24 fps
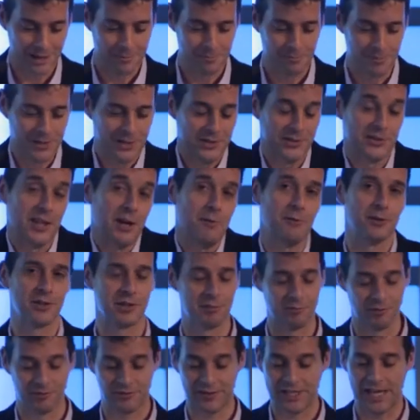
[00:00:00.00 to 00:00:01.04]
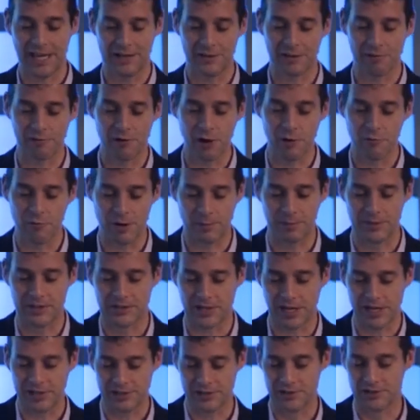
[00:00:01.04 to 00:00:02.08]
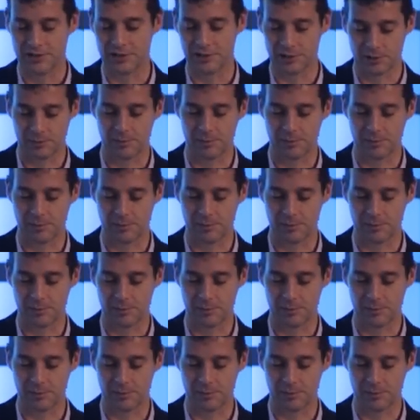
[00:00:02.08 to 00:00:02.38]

because they want to protect their own reputations as